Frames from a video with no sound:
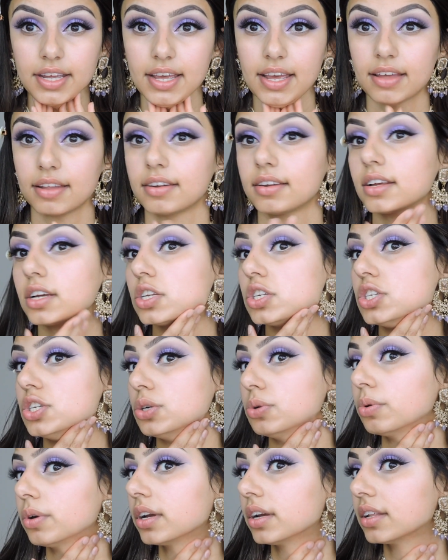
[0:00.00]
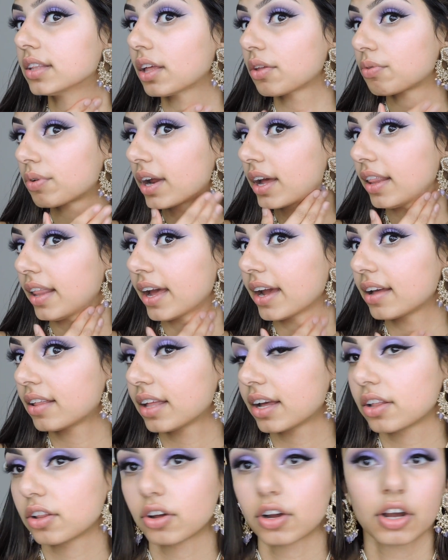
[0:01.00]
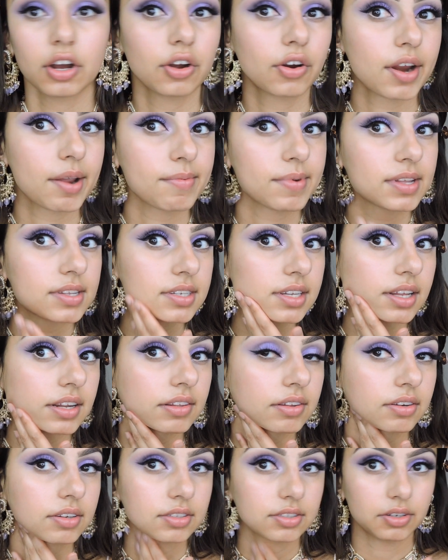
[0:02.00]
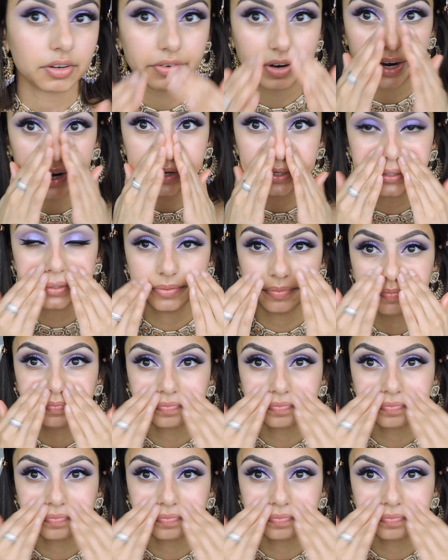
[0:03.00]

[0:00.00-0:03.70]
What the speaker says: and dewy. That's what I like. Like, look how great my skin looks already.